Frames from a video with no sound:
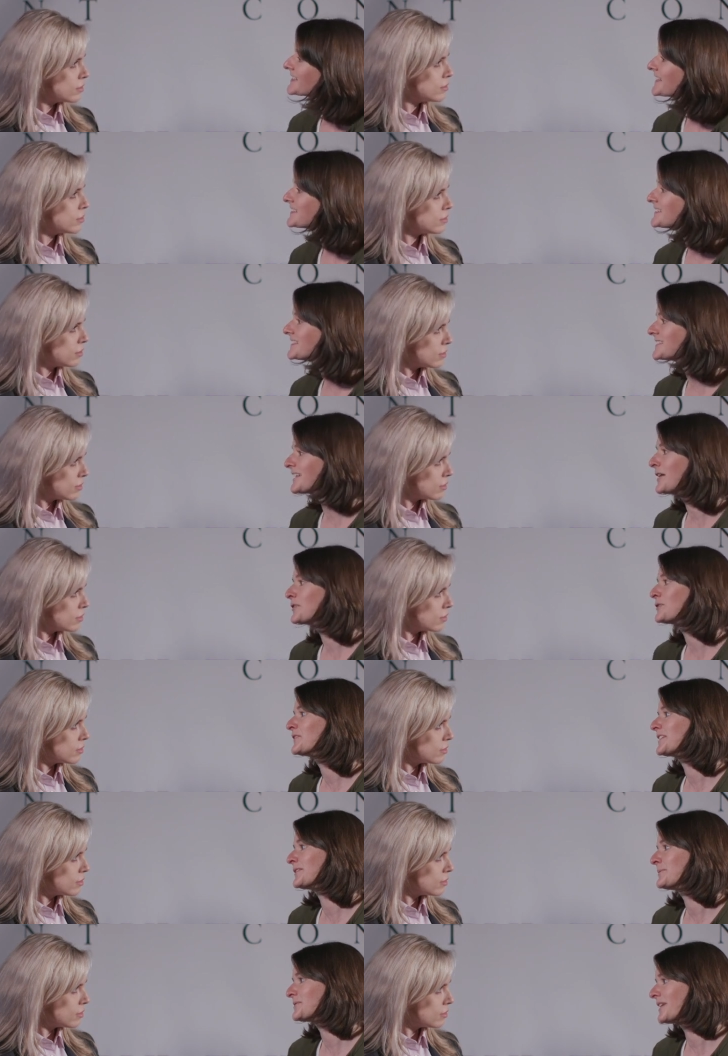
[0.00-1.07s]
Speaker 1: test these
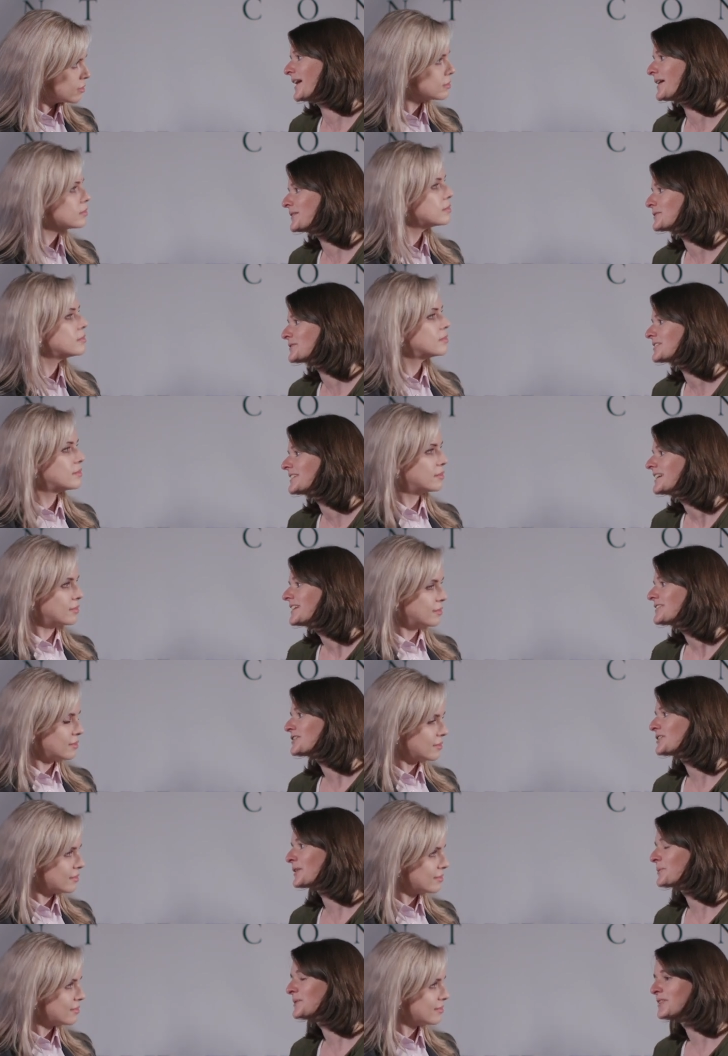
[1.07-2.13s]
algorithms out,
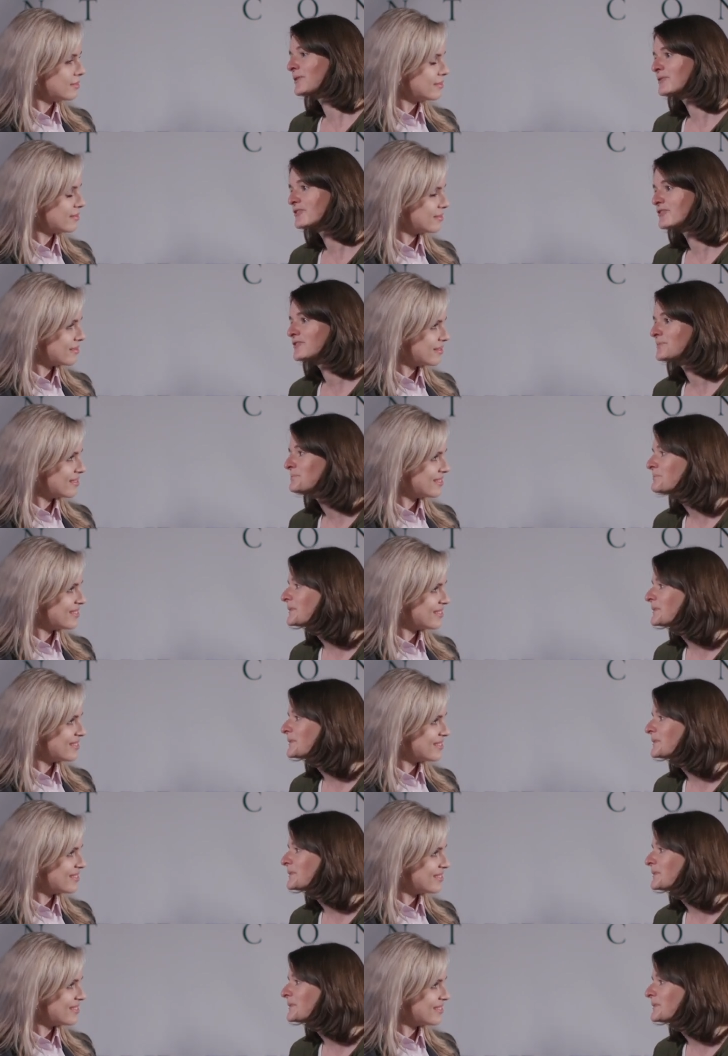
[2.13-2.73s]
so that we don't just